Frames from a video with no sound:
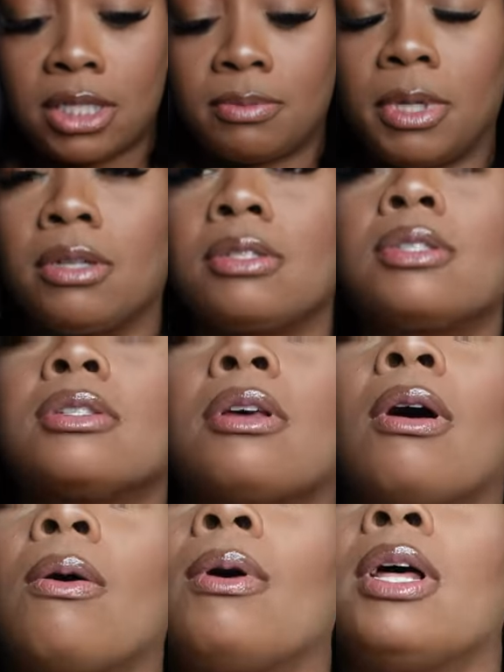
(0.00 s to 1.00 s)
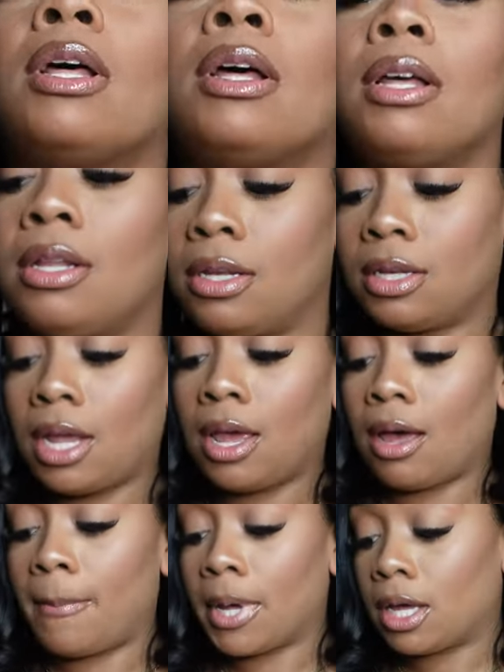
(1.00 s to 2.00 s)
smells so
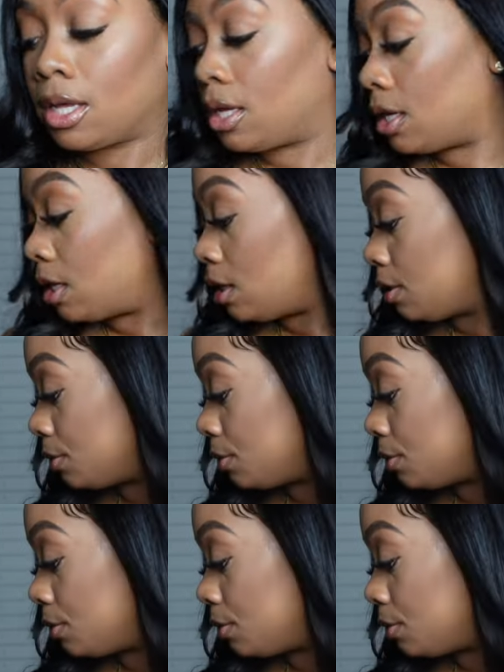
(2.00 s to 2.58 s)
damn good.